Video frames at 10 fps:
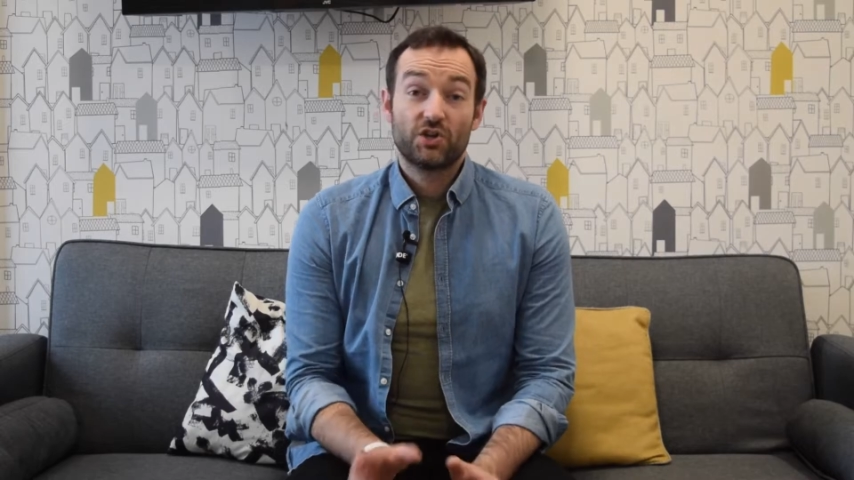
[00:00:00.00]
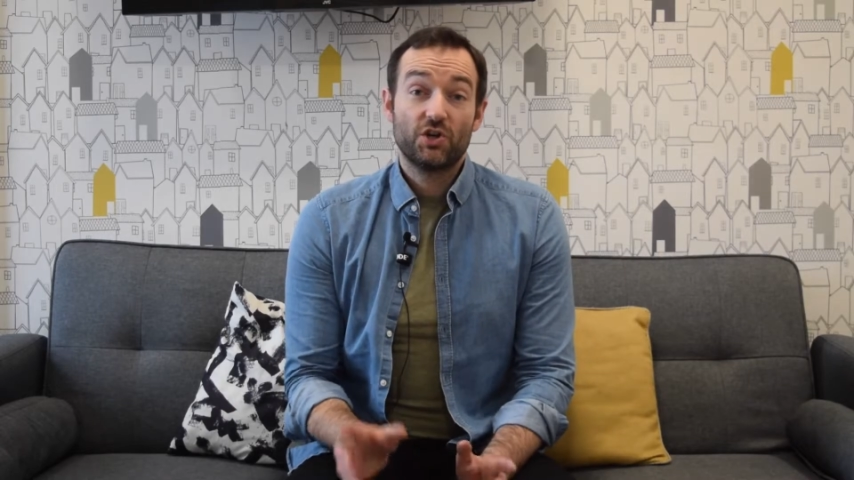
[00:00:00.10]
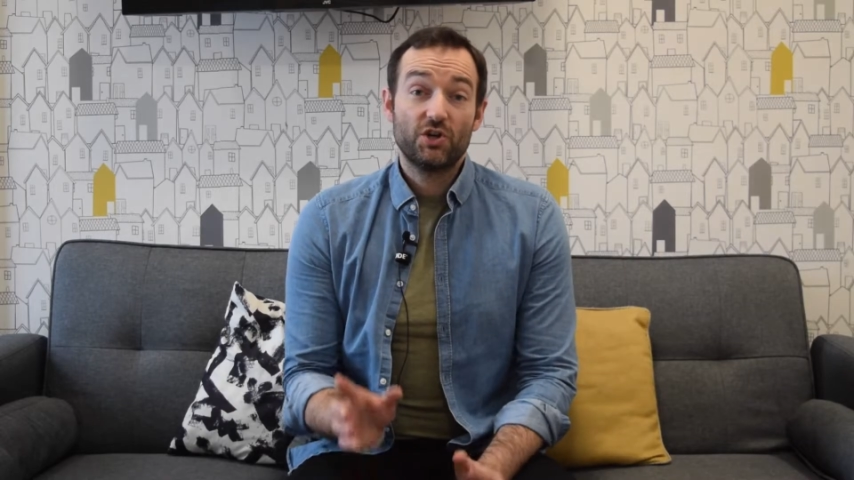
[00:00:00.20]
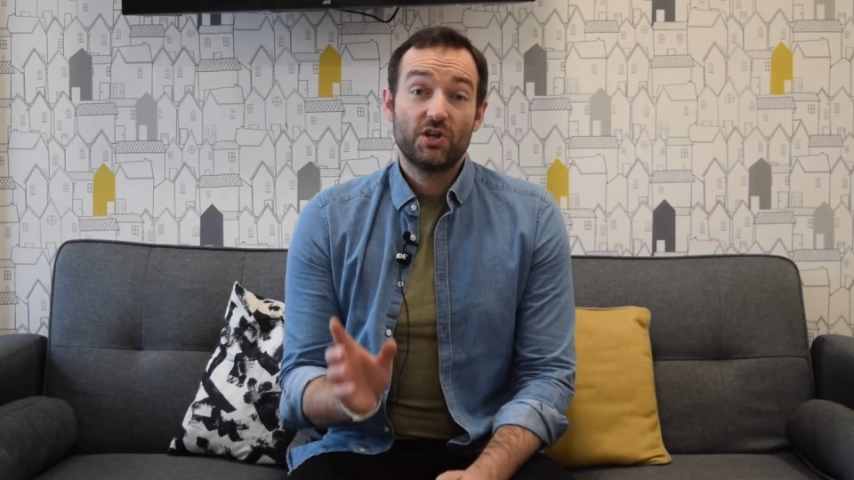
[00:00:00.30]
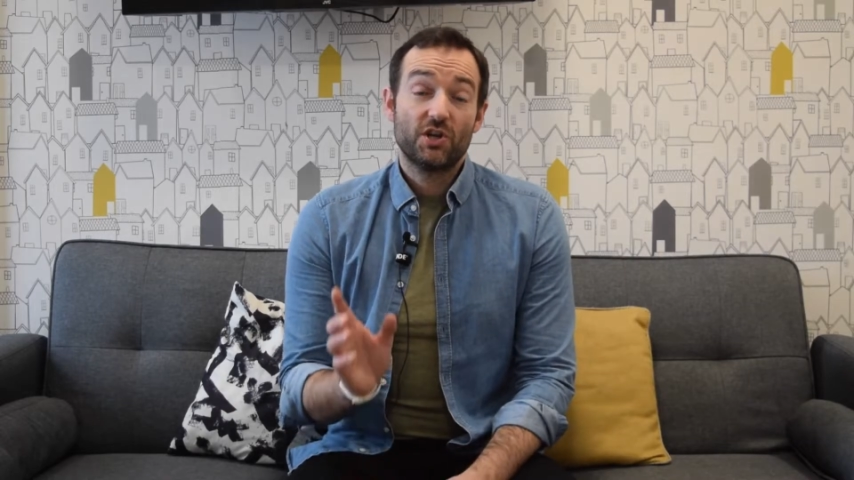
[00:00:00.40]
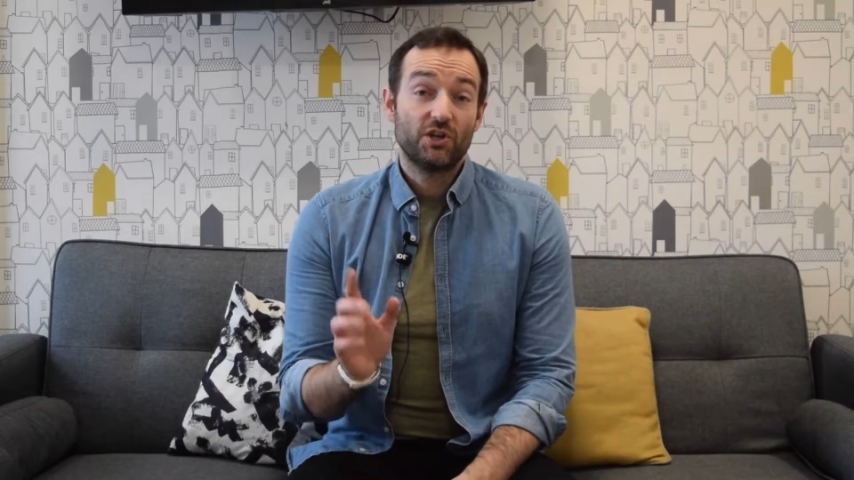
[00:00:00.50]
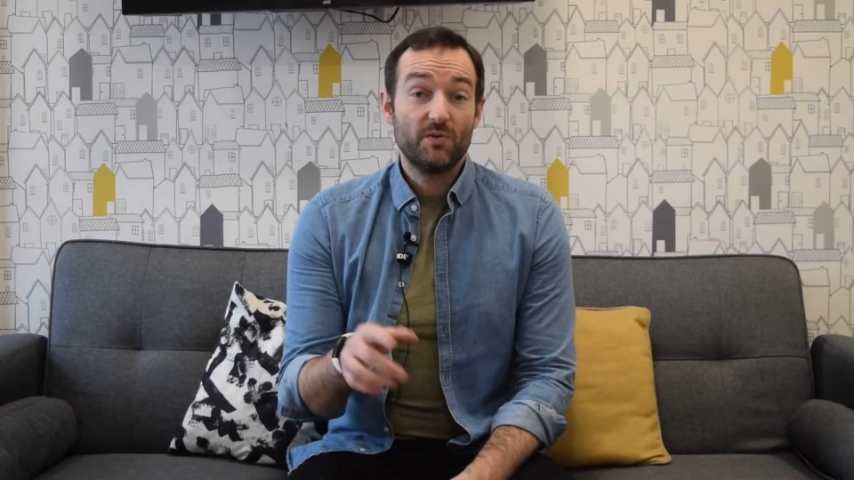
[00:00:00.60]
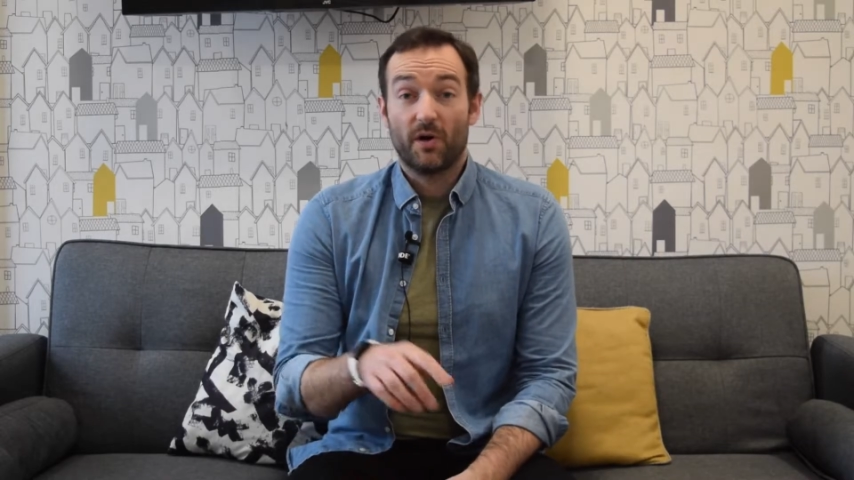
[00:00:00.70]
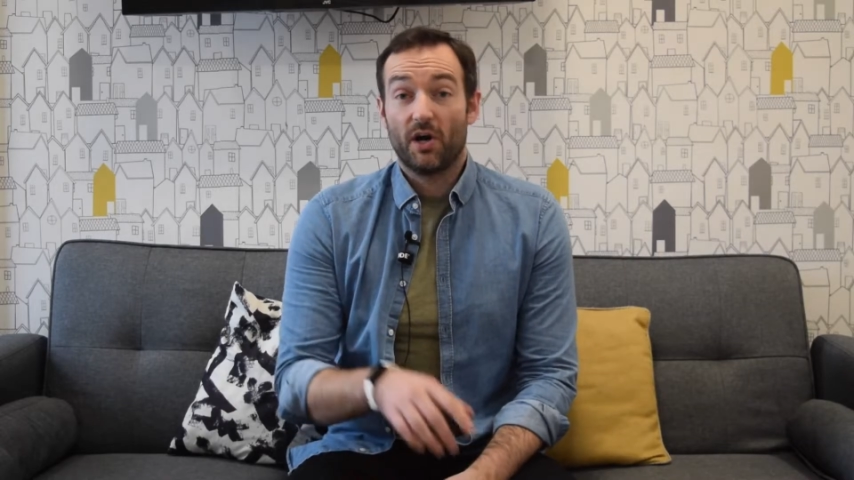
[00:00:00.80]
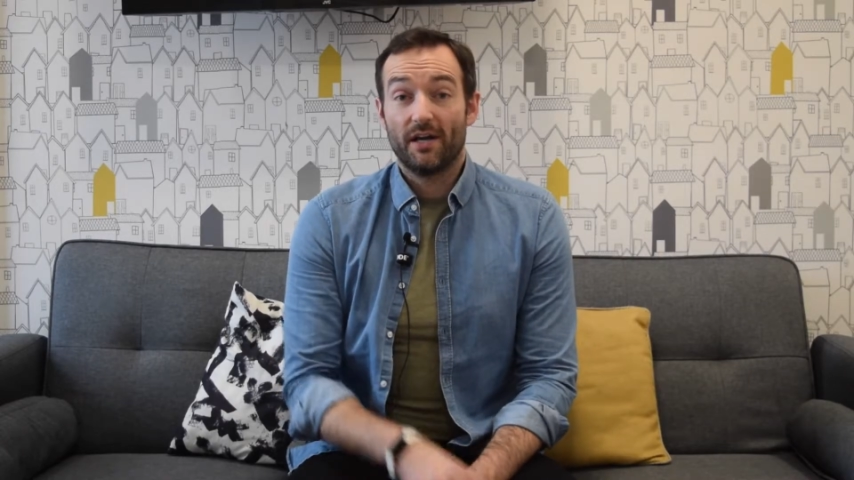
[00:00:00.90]
should you
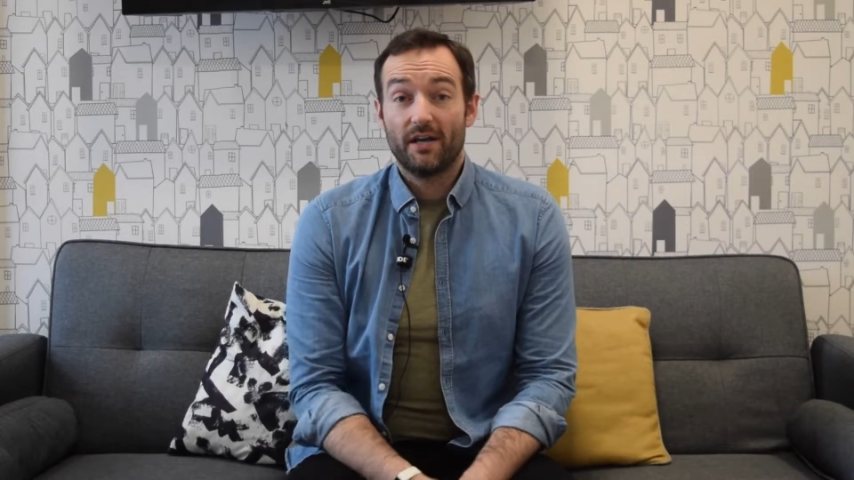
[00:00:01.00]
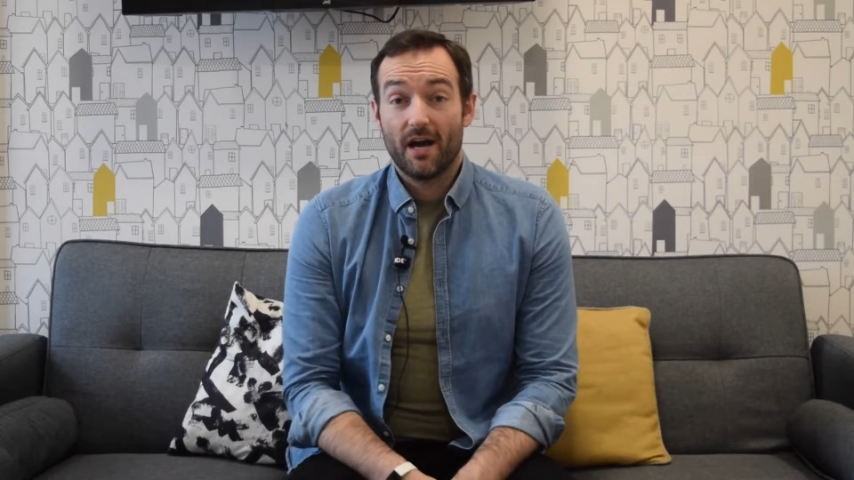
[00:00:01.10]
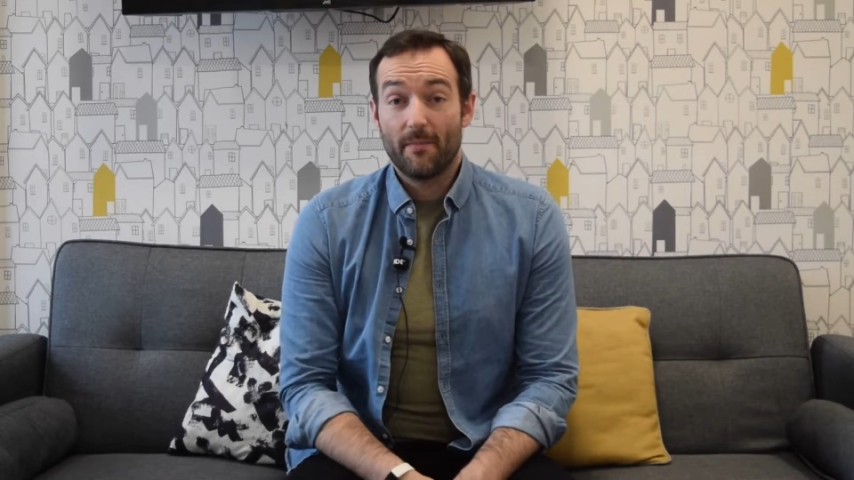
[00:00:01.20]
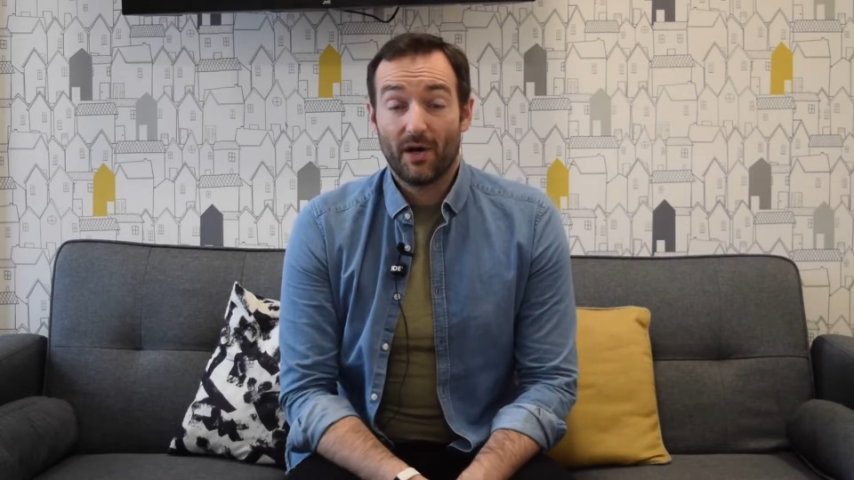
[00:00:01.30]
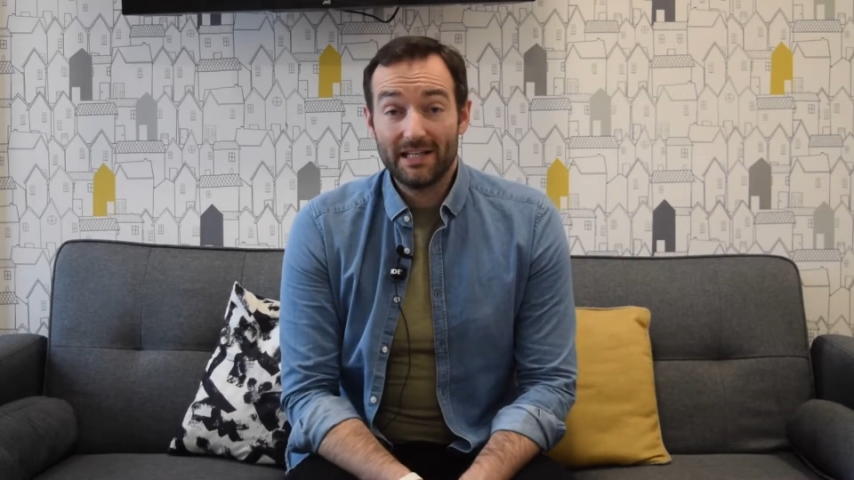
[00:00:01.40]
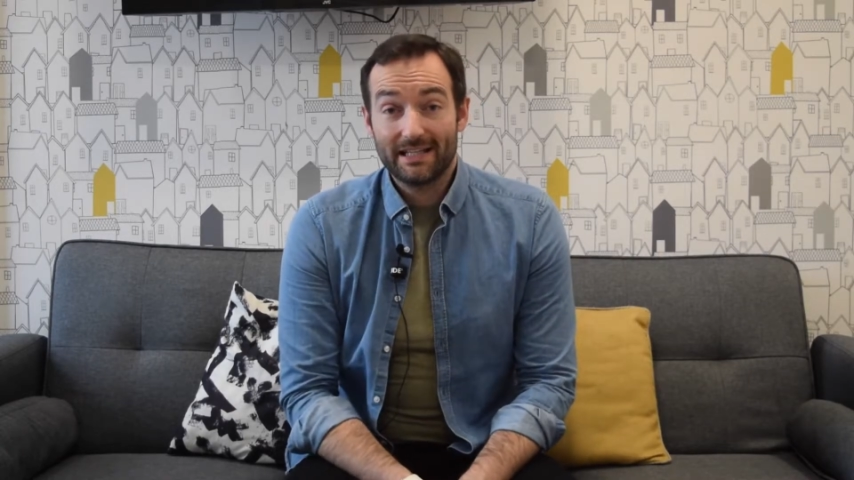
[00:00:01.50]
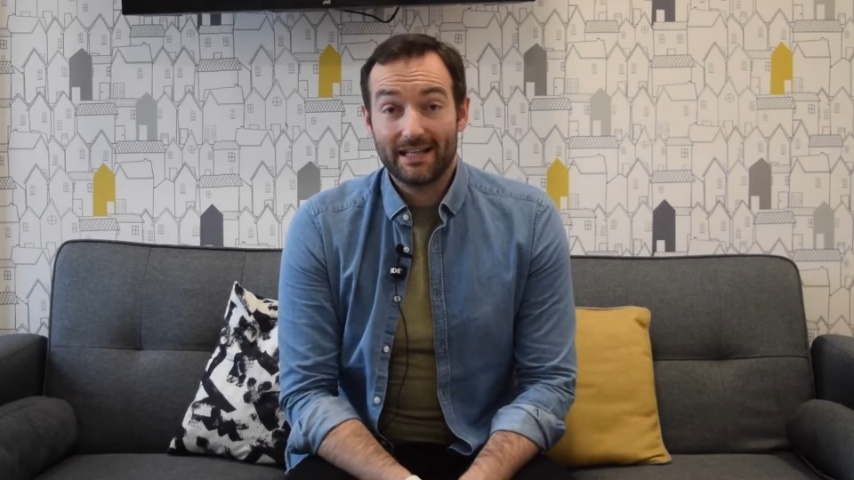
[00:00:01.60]
buy a buy to